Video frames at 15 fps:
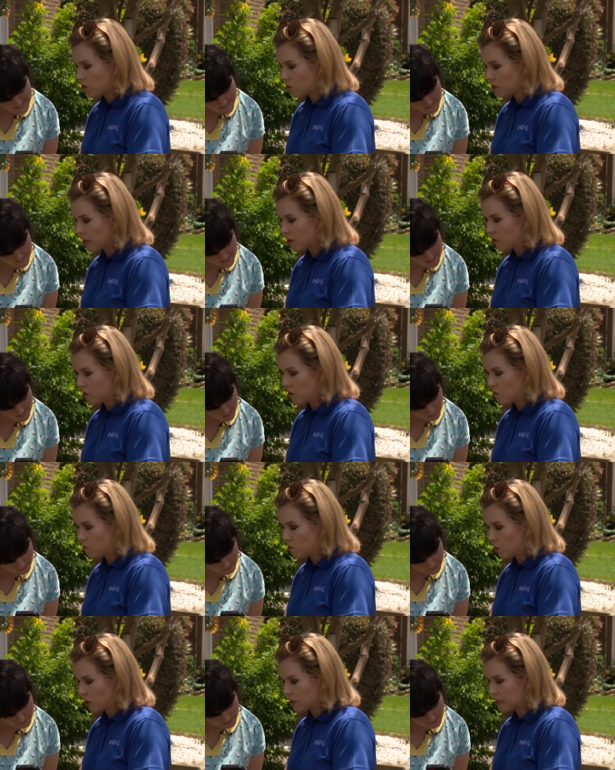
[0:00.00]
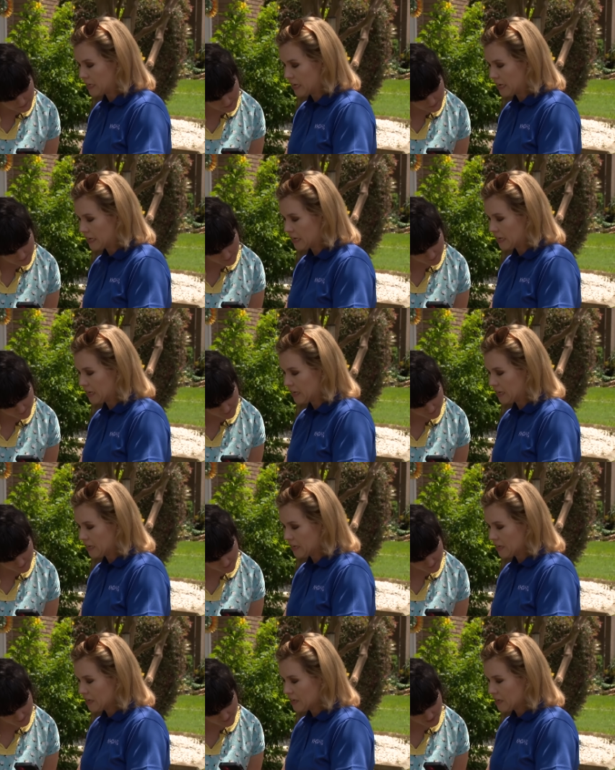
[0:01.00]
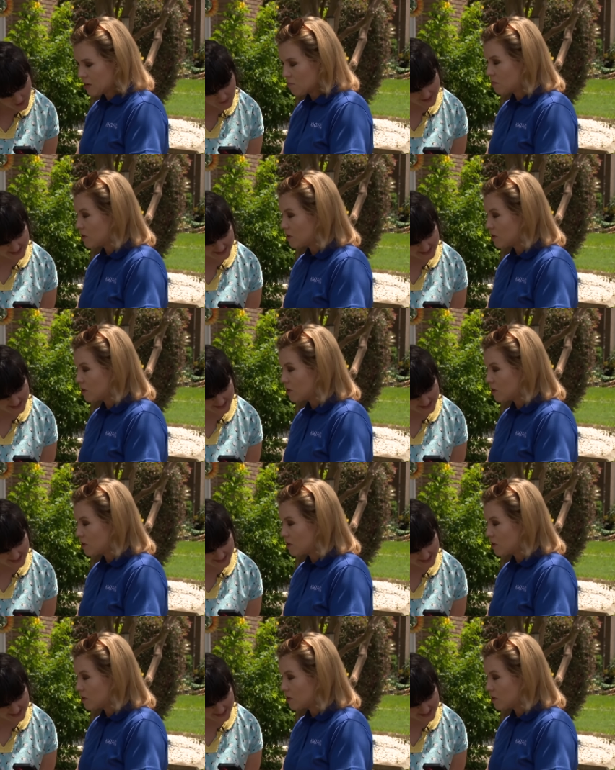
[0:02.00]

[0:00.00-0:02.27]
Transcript: no later than 14. Oh,